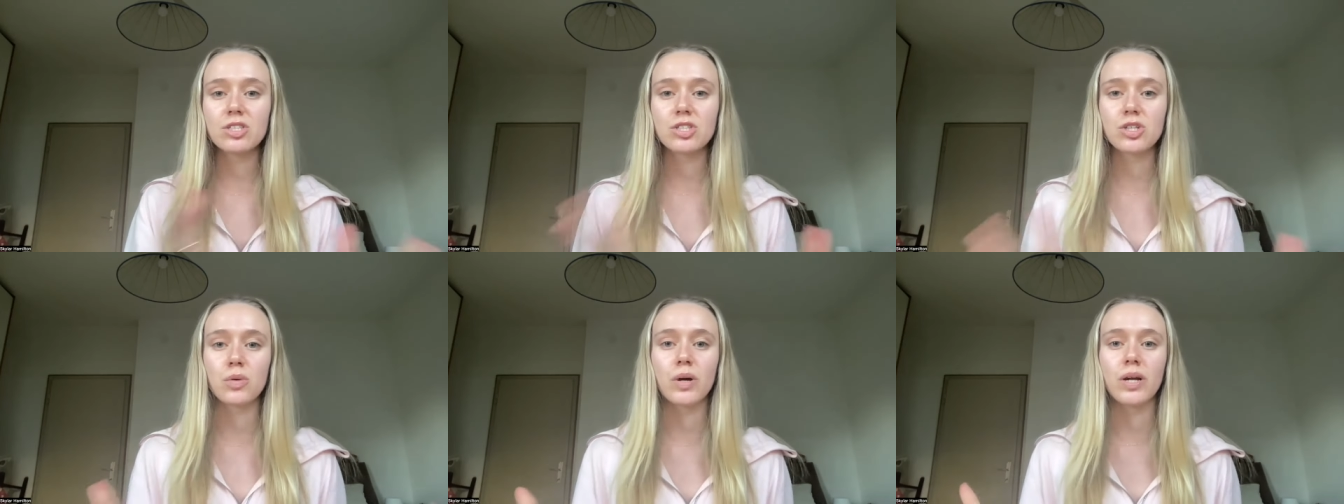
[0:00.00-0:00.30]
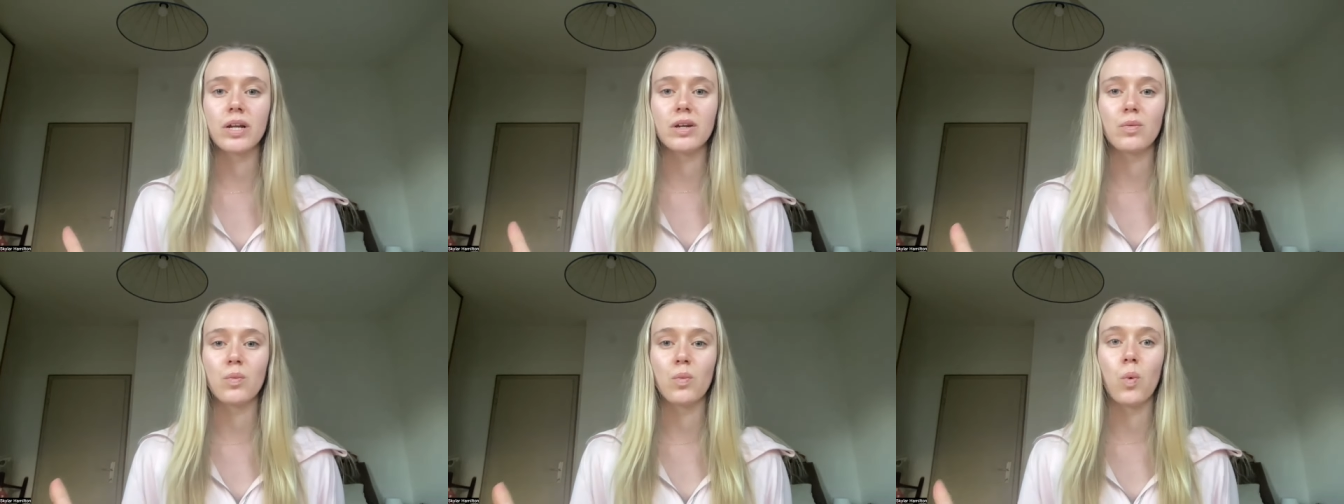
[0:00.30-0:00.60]
So
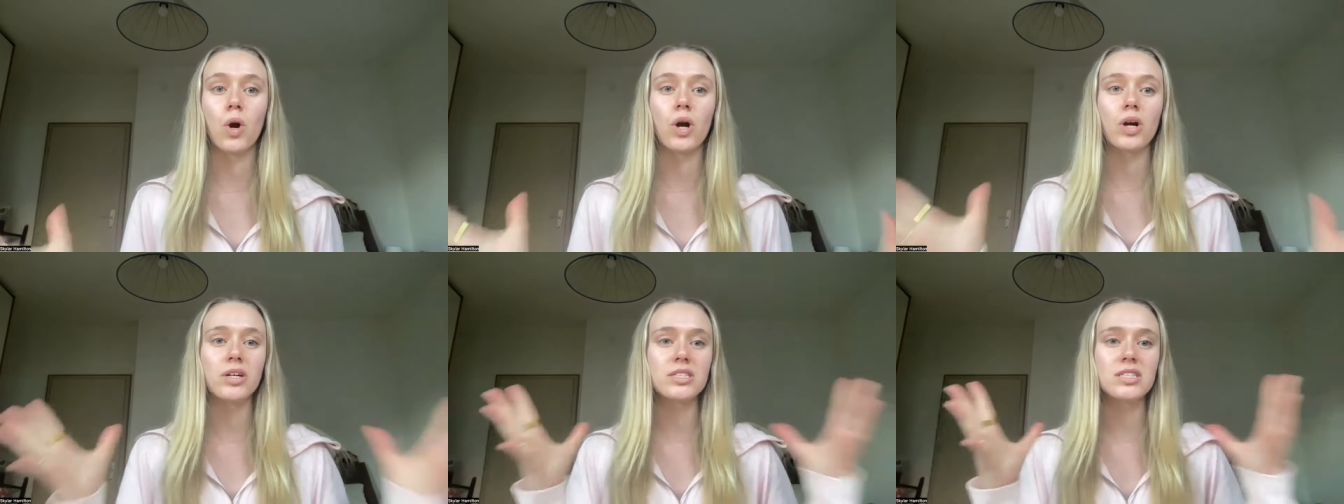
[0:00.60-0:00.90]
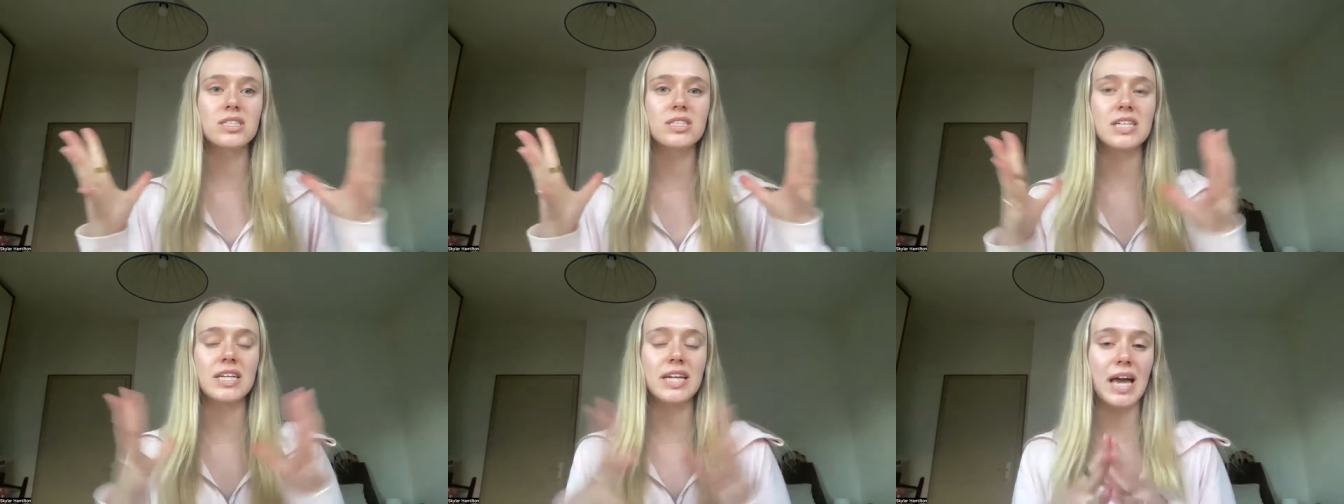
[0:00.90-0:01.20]
it
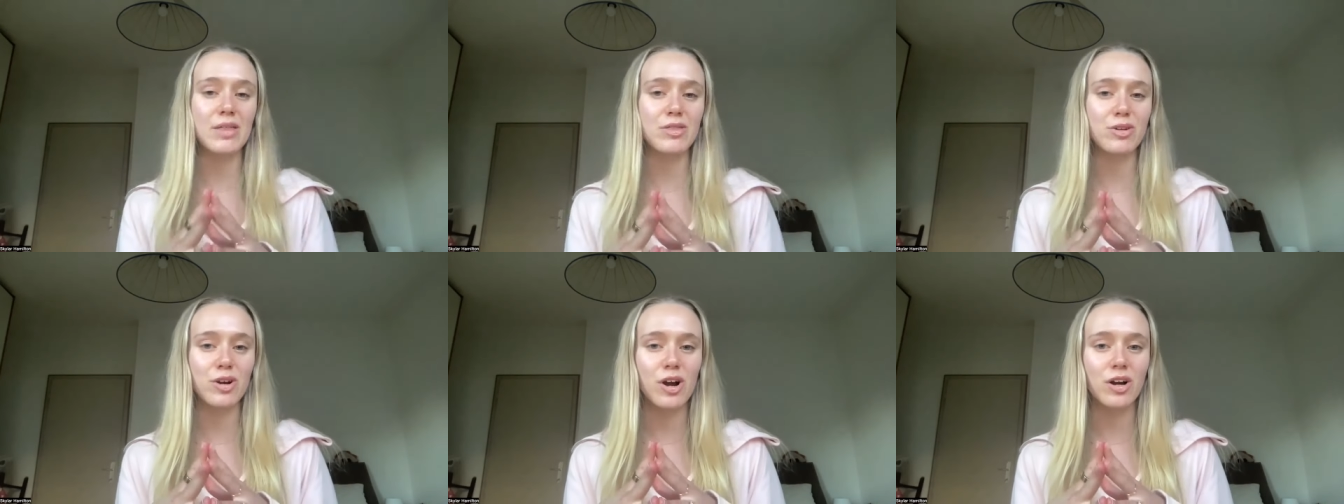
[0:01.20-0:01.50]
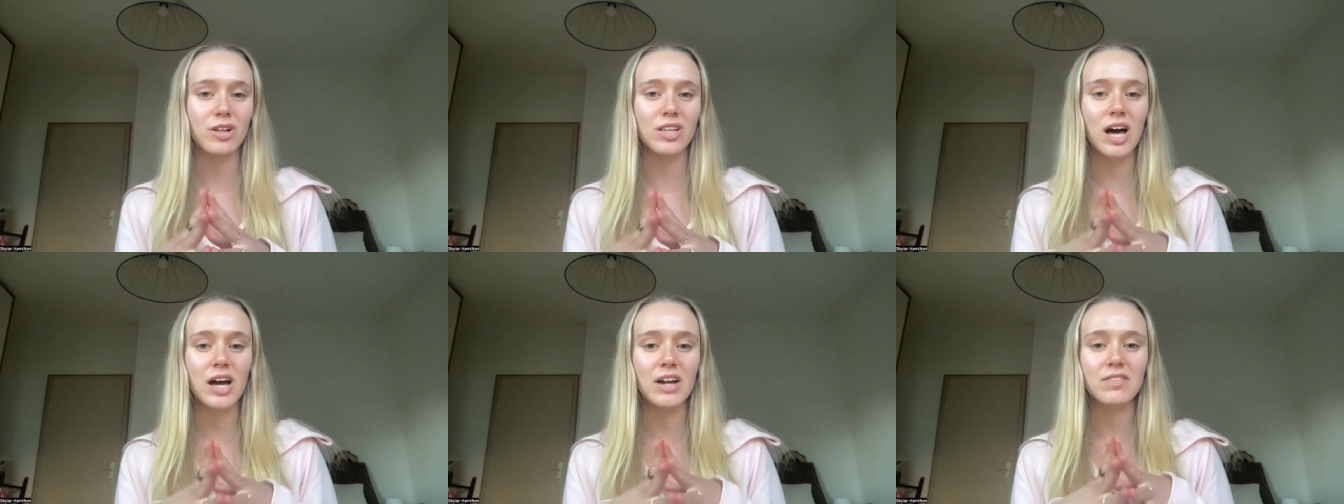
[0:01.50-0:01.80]
works together
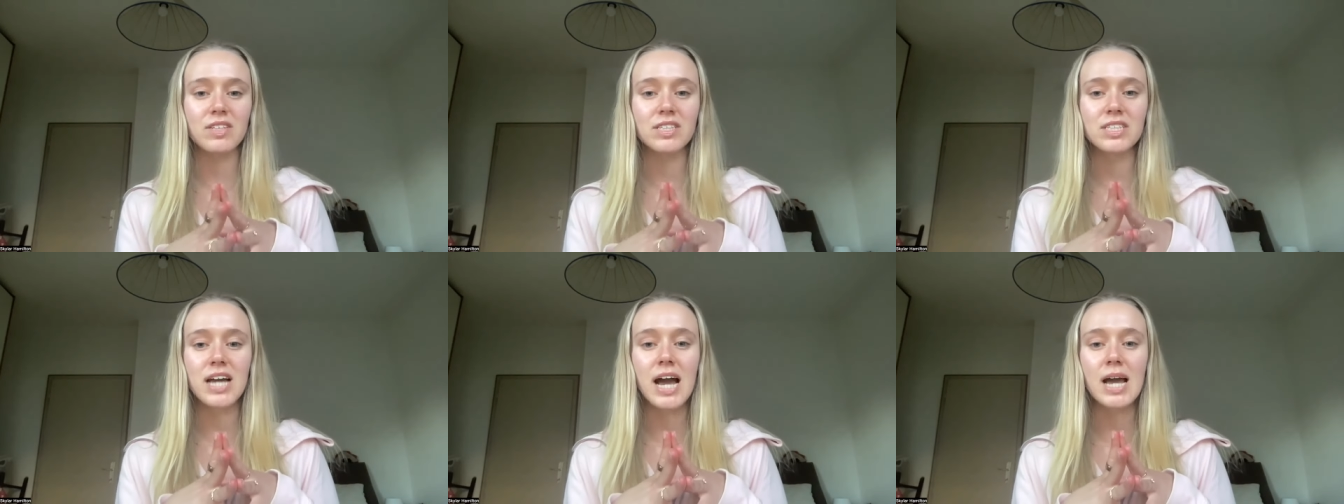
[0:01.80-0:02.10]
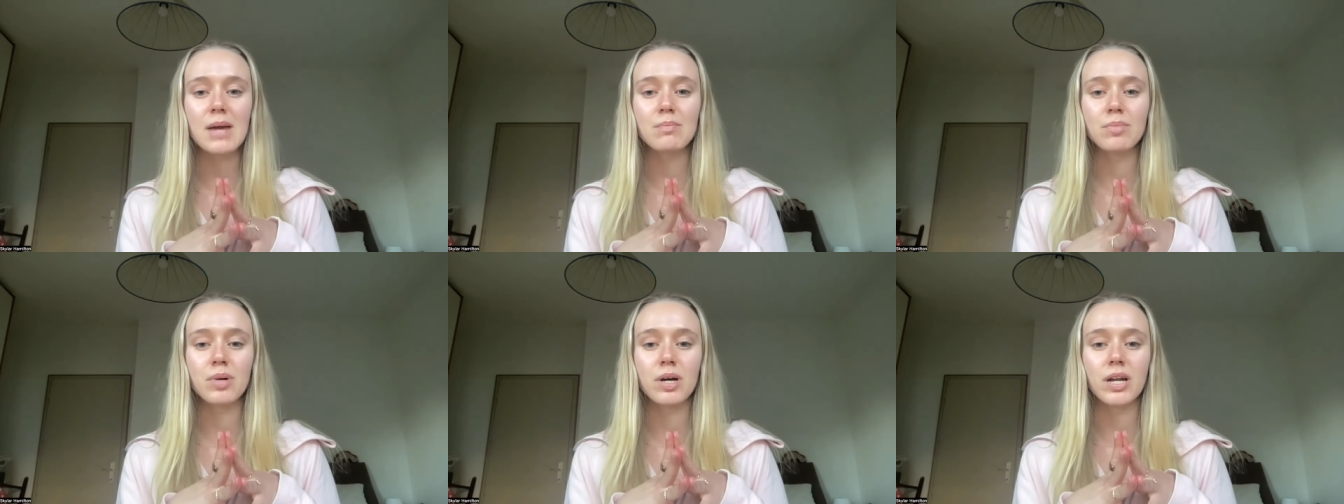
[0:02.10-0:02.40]
a lot of the
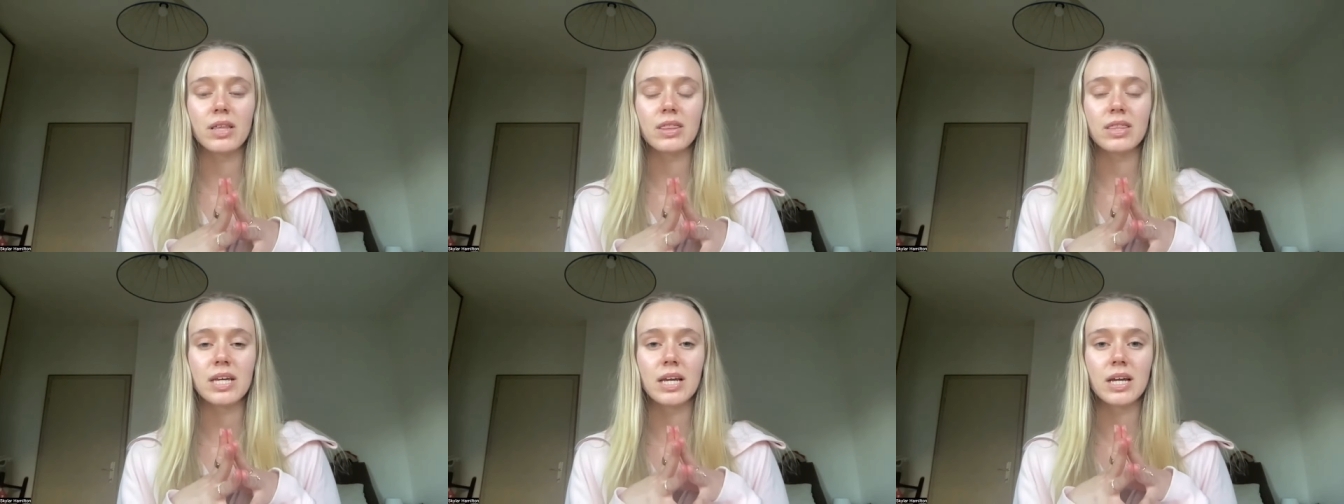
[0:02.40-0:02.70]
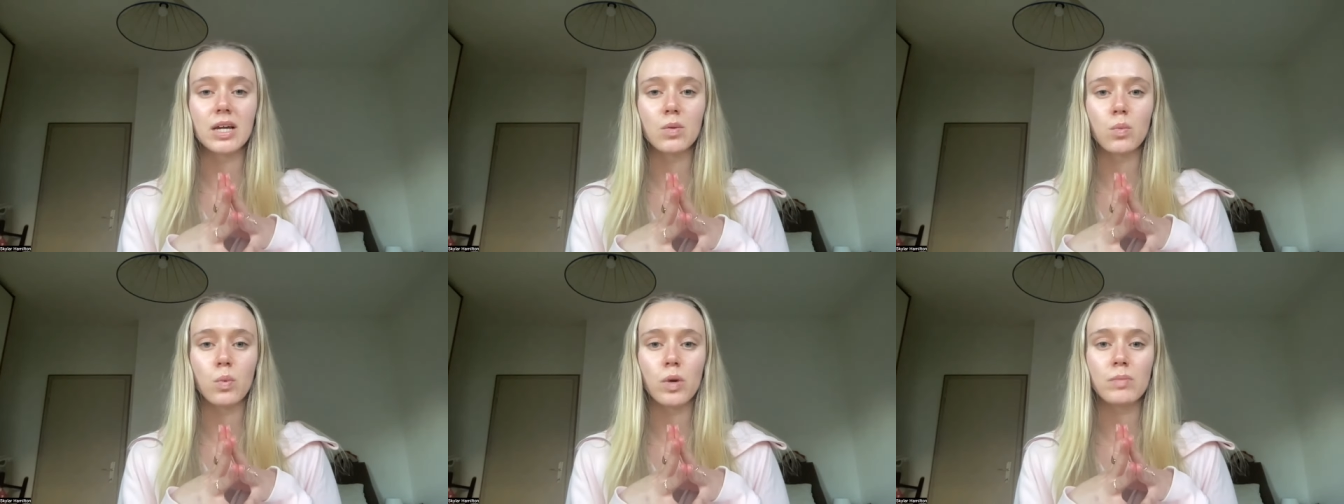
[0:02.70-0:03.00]
time, but I
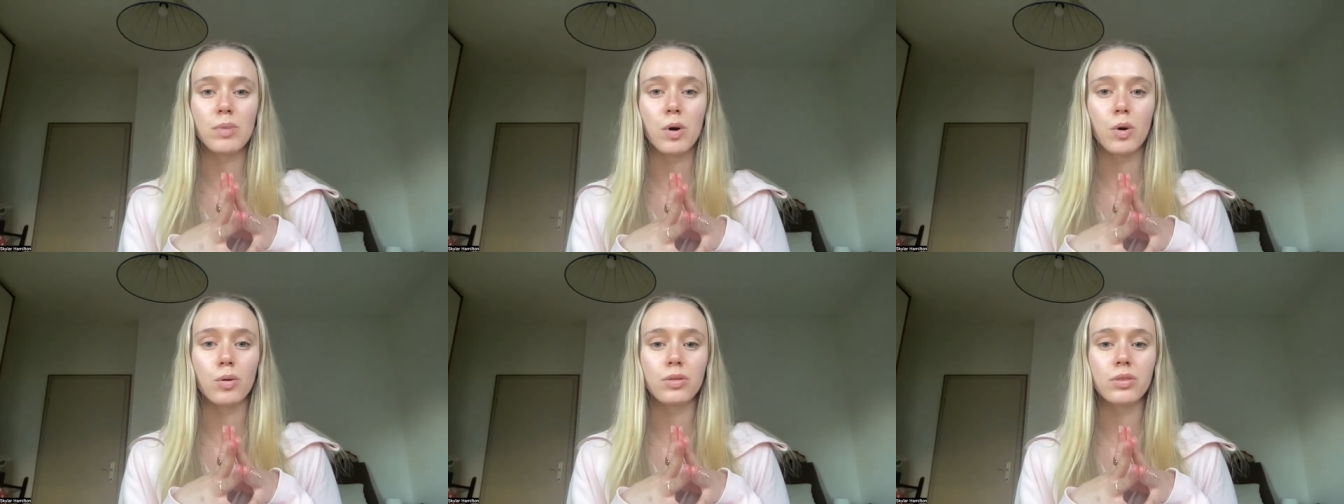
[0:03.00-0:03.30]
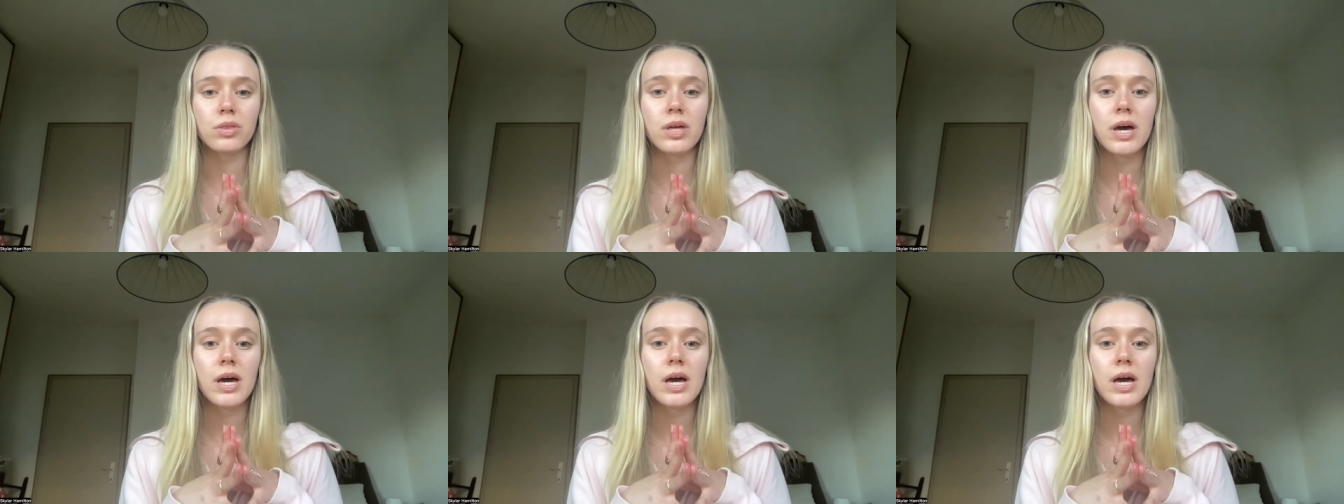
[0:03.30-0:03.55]
think we both